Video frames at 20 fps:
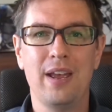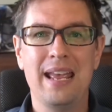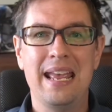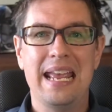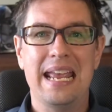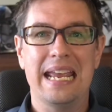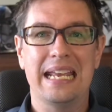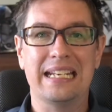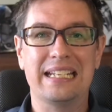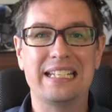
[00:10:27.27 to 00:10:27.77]

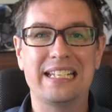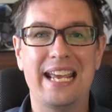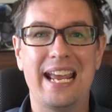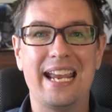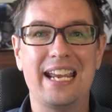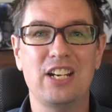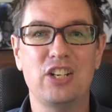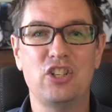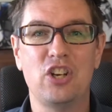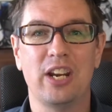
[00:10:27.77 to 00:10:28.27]

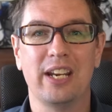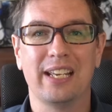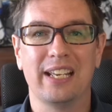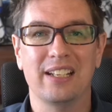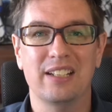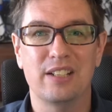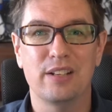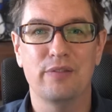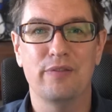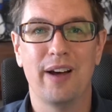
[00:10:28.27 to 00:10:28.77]
engaging and
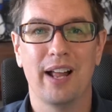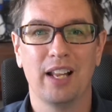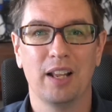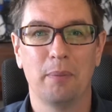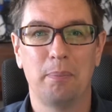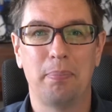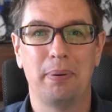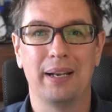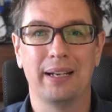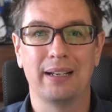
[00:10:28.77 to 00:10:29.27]

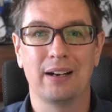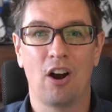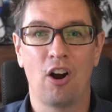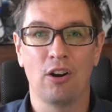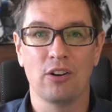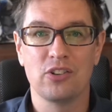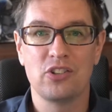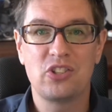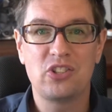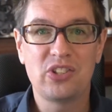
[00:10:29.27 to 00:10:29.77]
developing
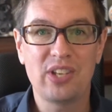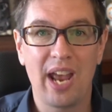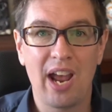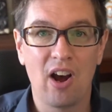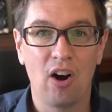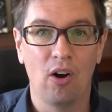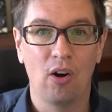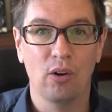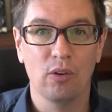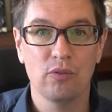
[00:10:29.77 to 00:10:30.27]

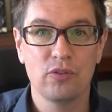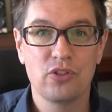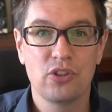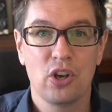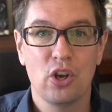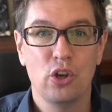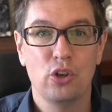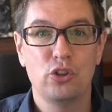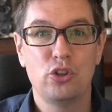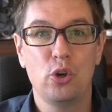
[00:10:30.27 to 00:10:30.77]
ourselves
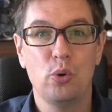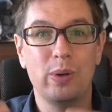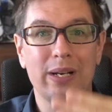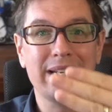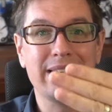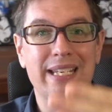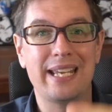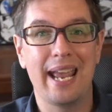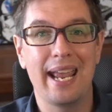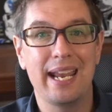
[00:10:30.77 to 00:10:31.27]
to
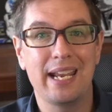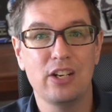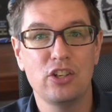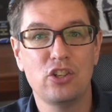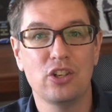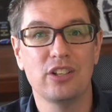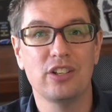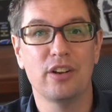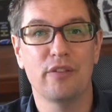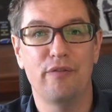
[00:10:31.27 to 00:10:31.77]
engage
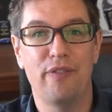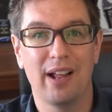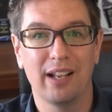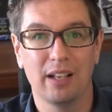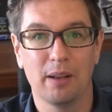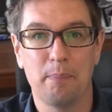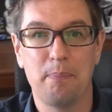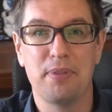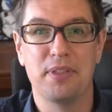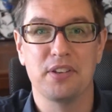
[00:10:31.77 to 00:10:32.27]
and
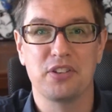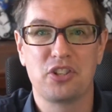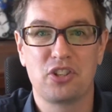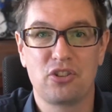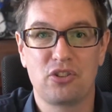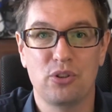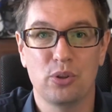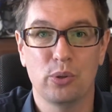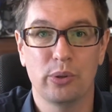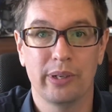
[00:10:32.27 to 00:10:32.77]
develop the
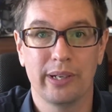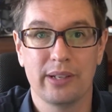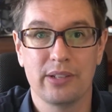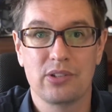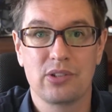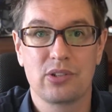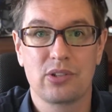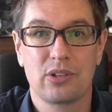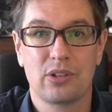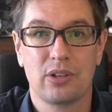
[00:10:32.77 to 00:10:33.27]

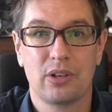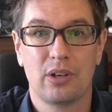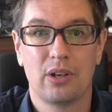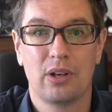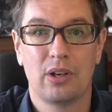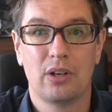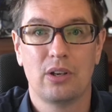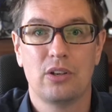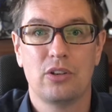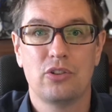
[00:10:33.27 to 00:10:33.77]
students.
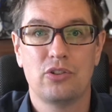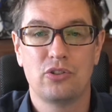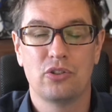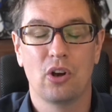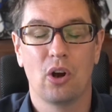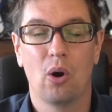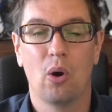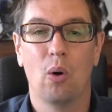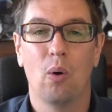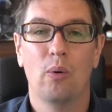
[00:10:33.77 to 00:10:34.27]

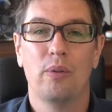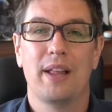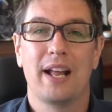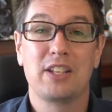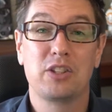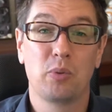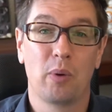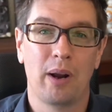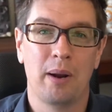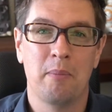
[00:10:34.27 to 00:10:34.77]
So that's
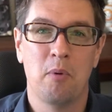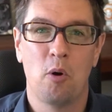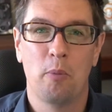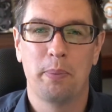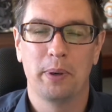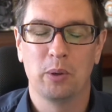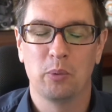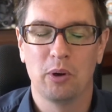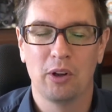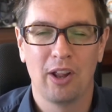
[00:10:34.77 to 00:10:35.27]
what I'm hoping
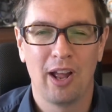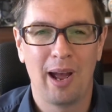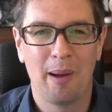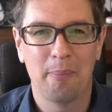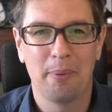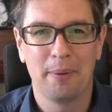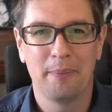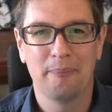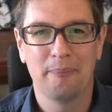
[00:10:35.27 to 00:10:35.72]
will happen.